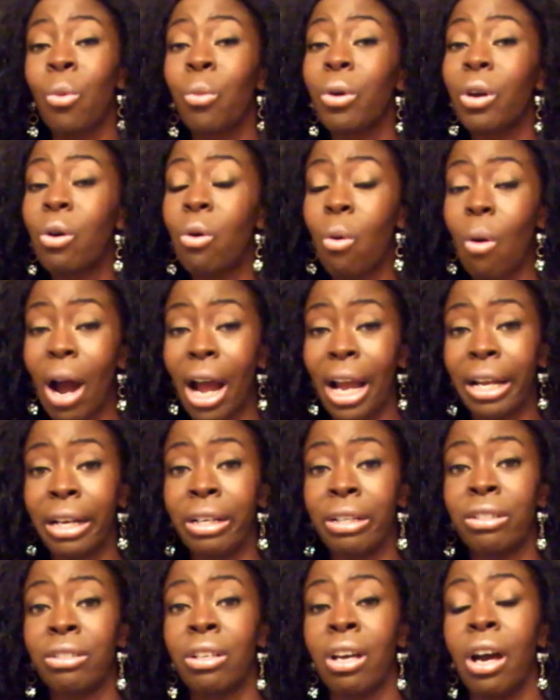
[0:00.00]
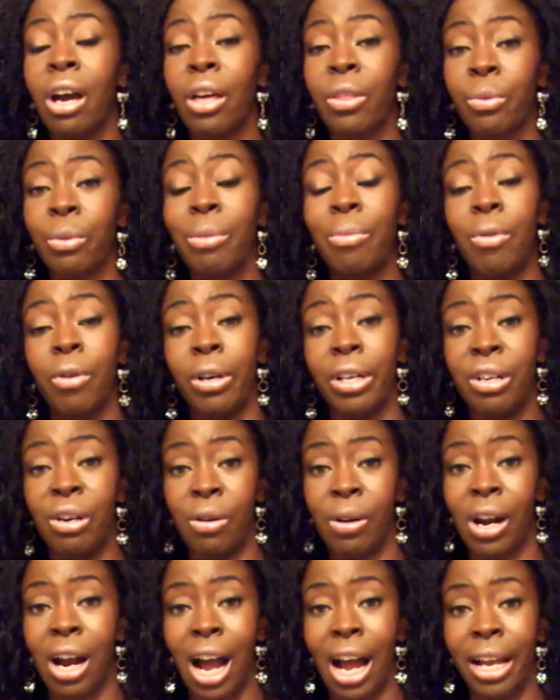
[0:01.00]
requires a 3.0
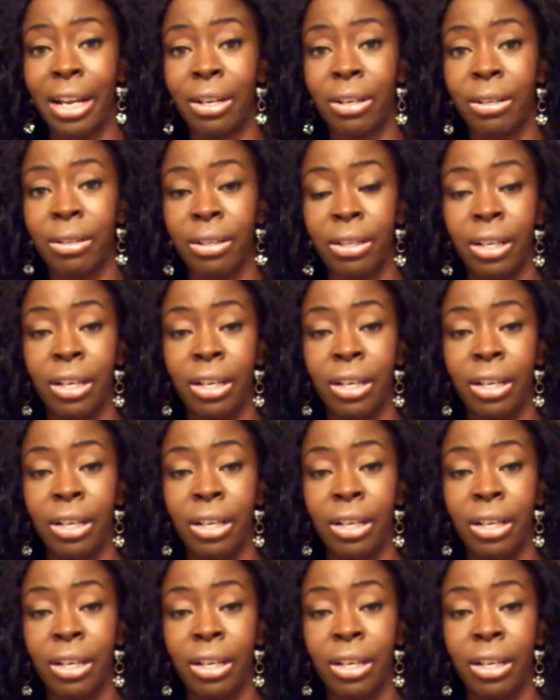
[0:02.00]
or higher.